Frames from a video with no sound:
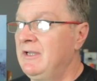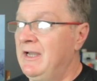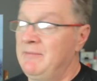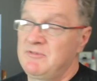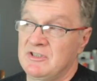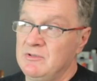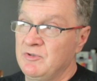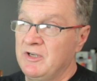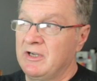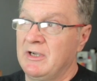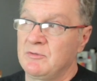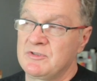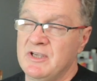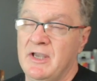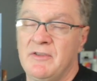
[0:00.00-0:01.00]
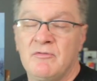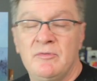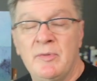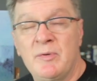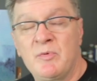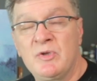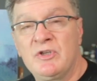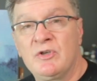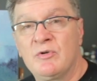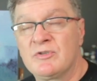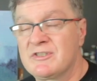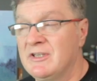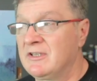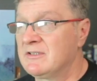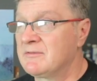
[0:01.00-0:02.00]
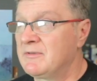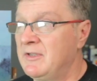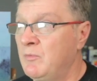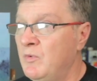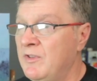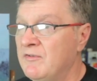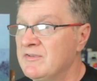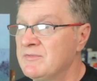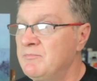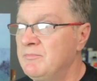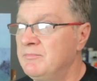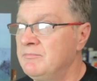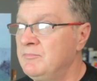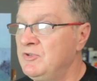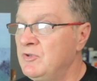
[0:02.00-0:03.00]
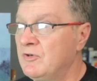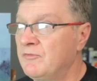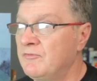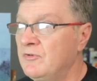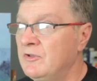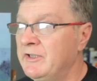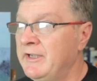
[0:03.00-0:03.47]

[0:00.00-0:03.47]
I'm just looking outside through my windows and the weather is beautiful.